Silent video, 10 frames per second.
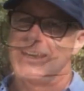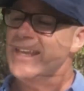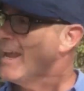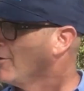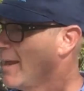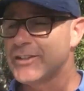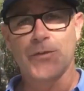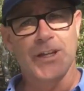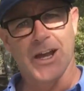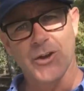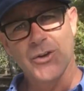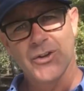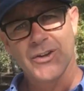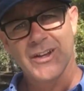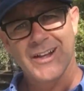In our next video,
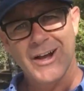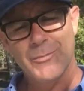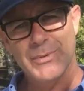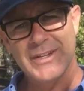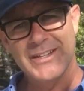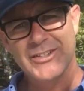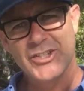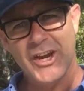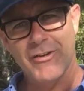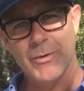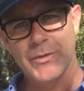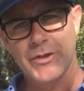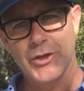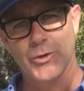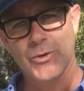I'll be sharing with
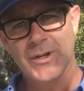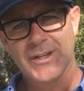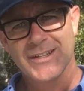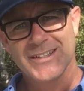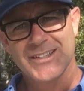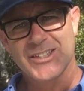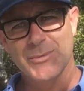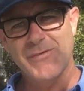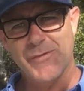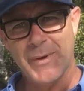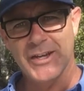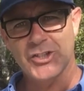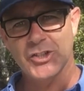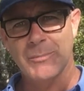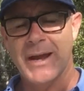you some
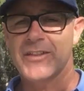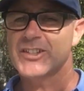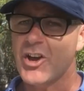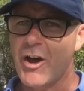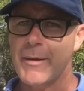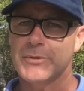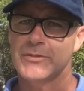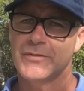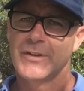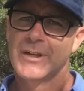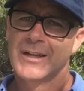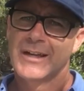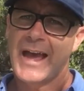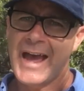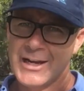information about the types of
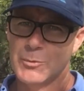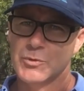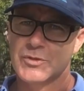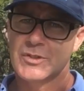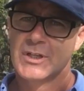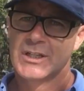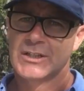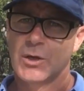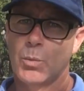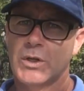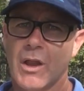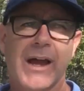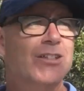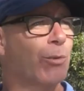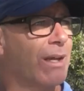animals that would
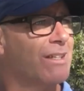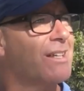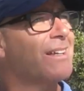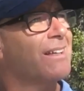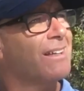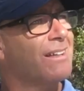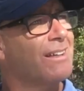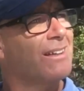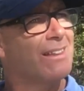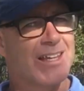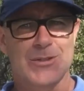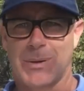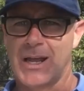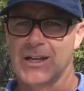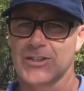like to eat these
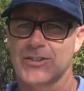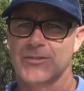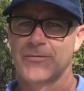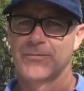plants.